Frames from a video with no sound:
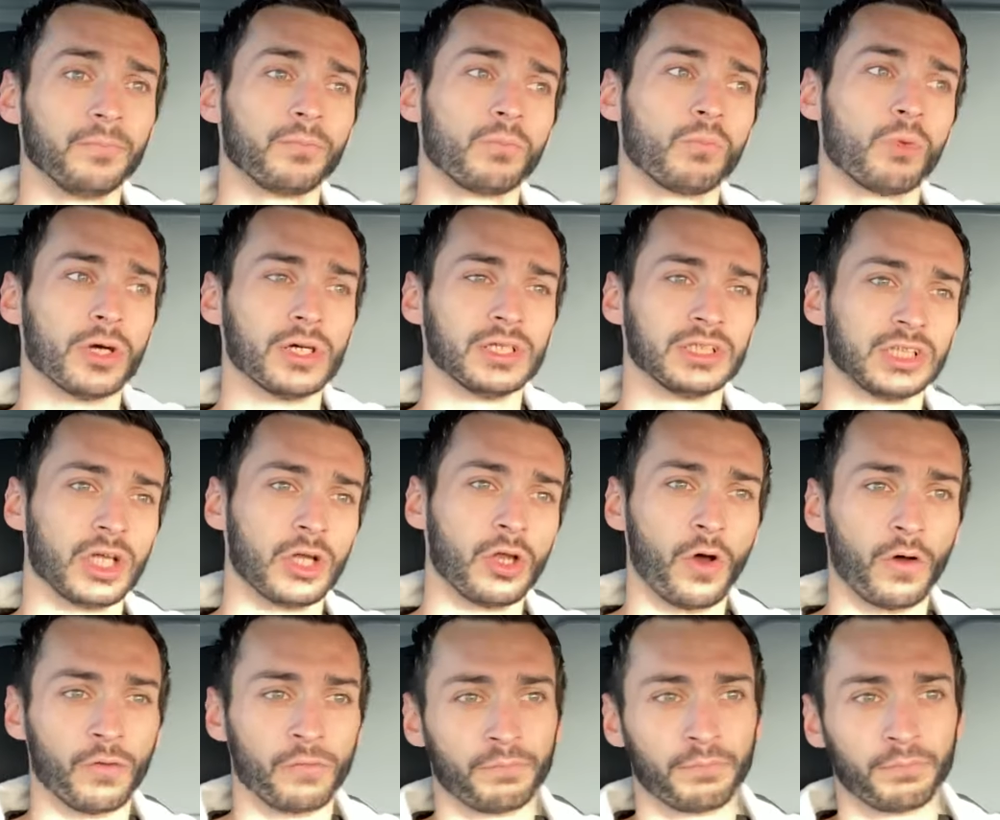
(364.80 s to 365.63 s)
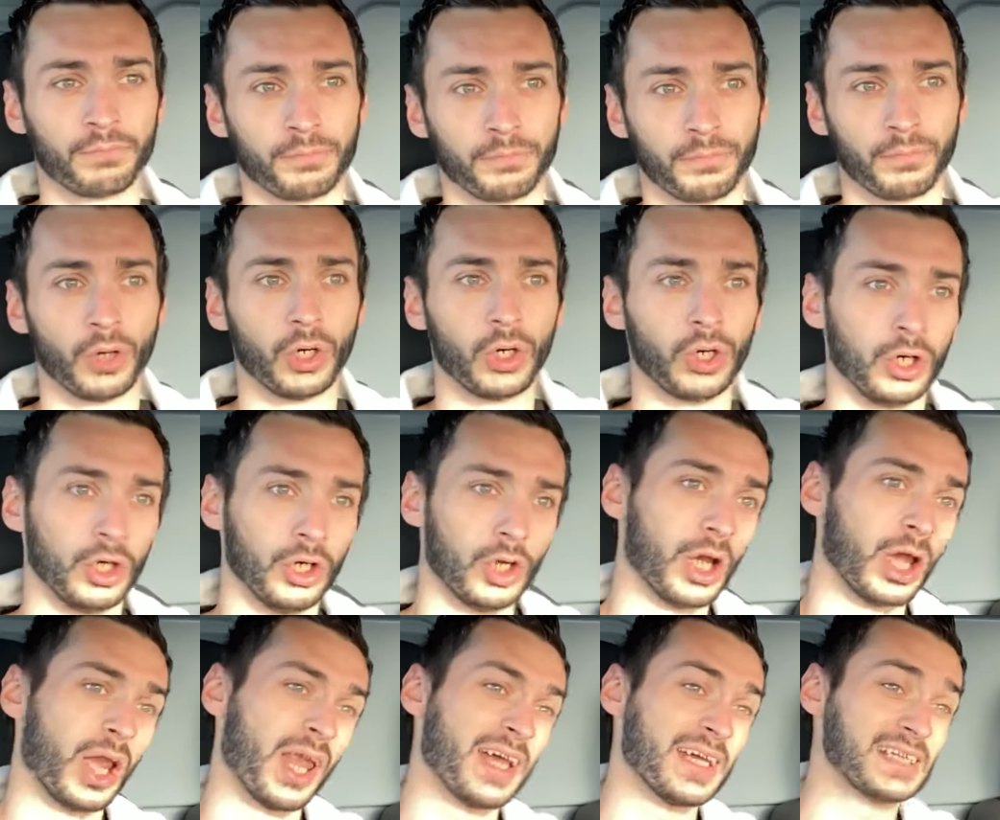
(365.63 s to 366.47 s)
Whereas a lot
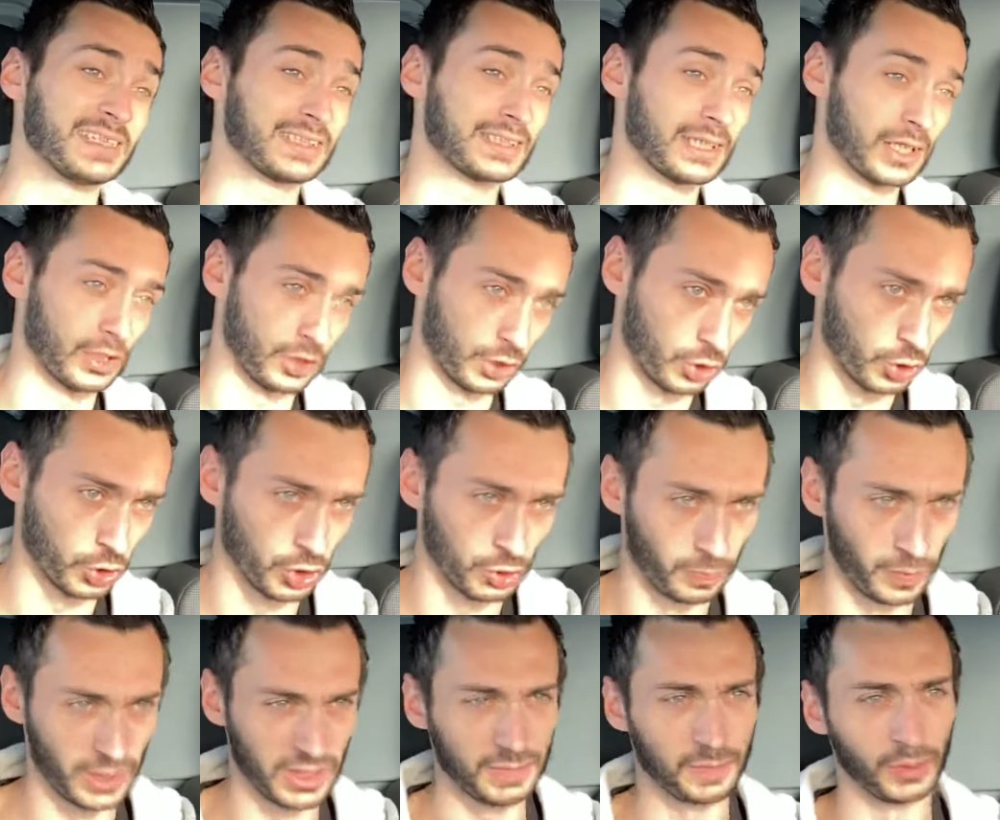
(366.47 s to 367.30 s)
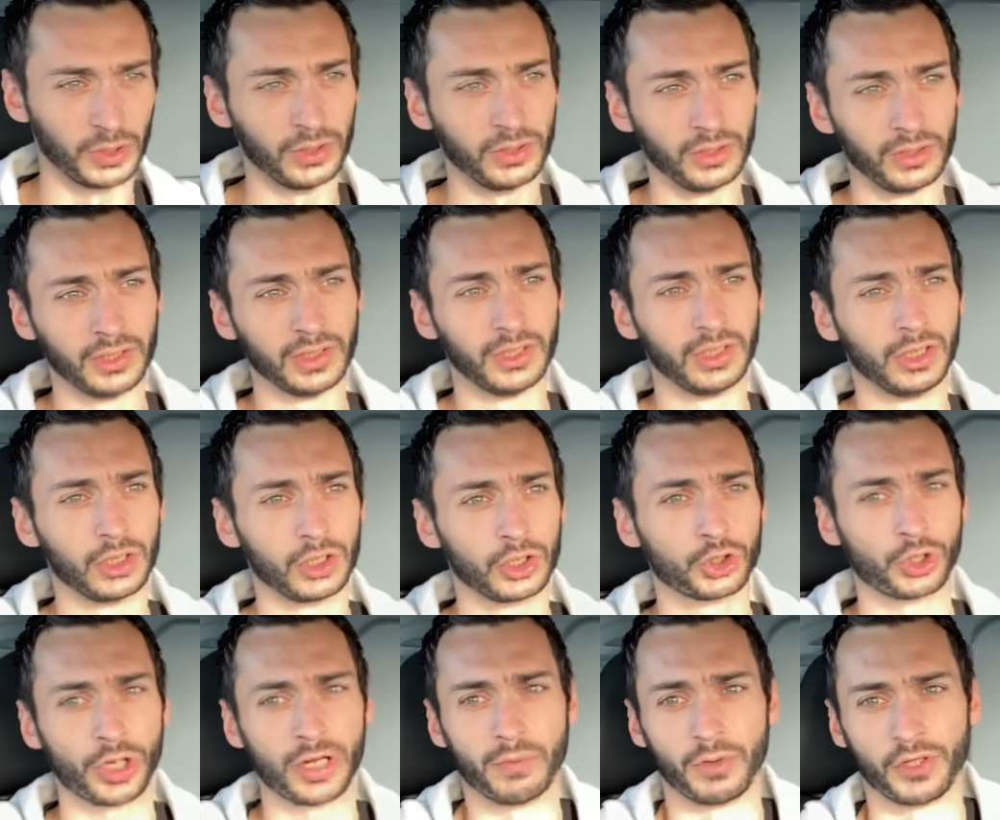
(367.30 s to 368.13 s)
of less good people
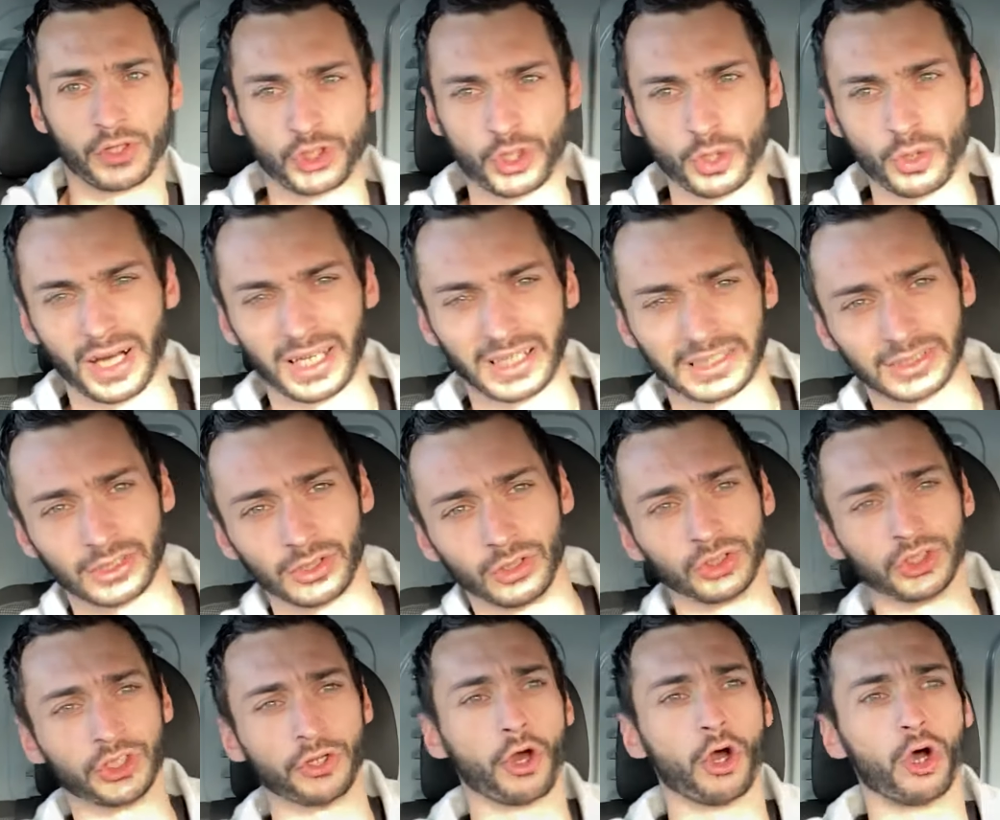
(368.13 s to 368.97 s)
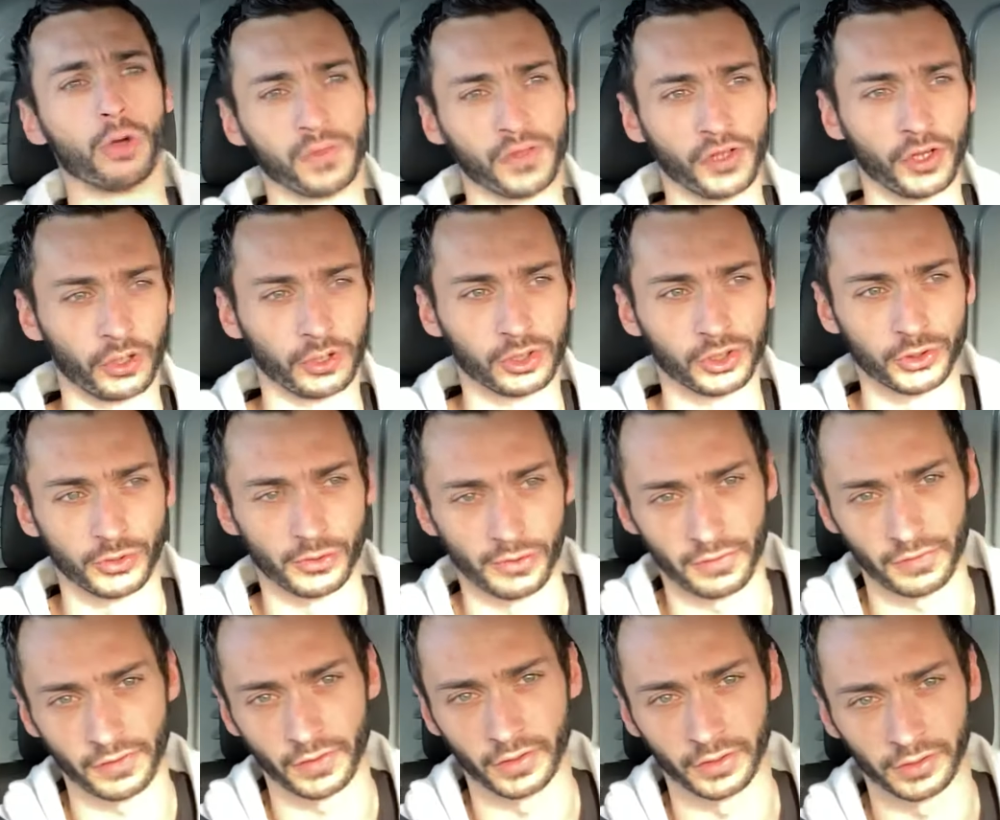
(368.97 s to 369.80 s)
train with 2 articles and hope the dog will do
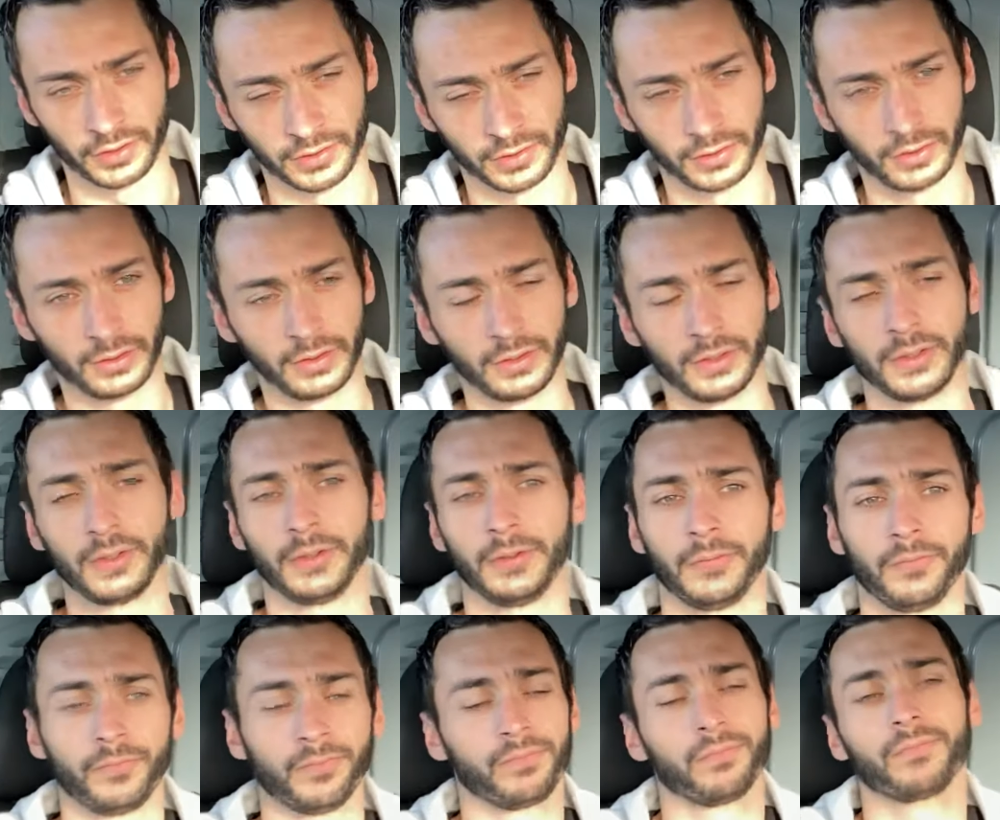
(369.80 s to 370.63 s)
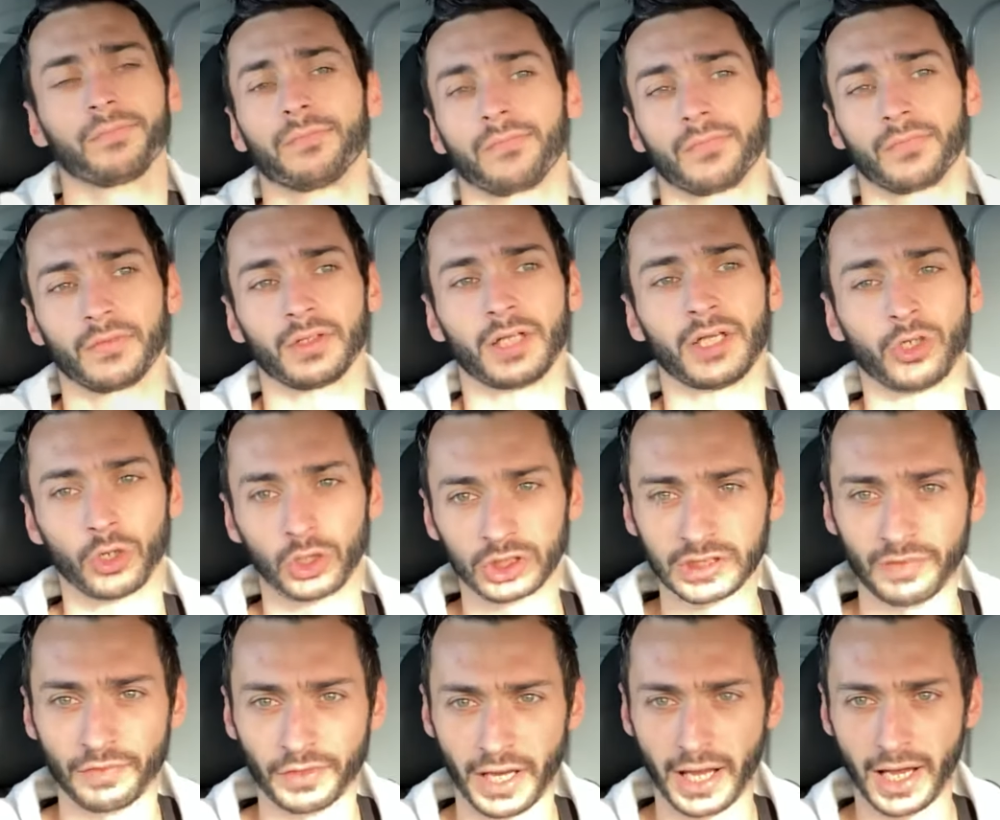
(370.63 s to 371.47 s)
the 3rd. Our dog's
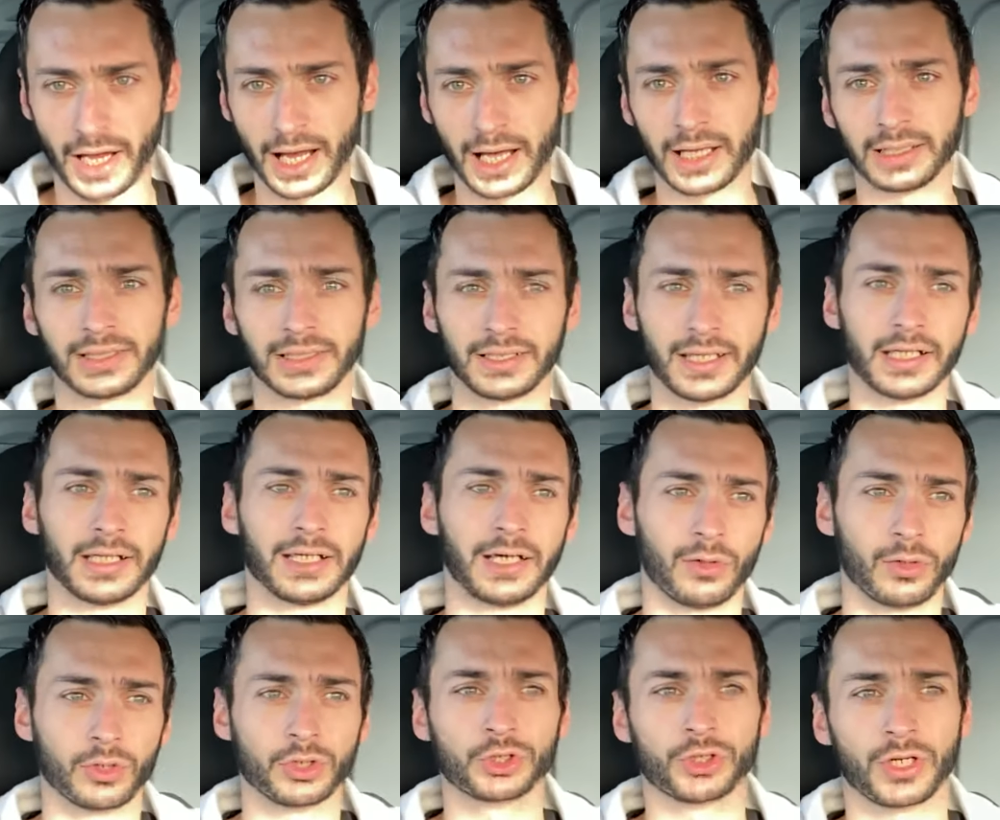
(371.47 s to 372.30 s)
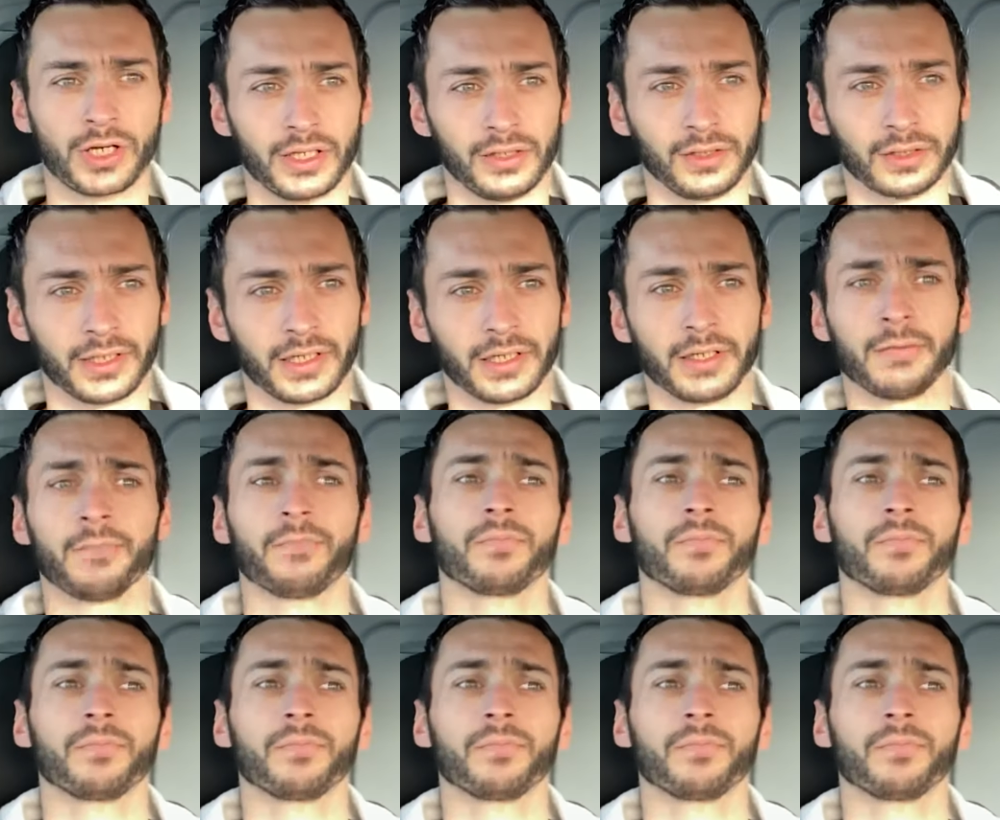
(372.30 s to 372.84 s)
having a harder day now on trial day.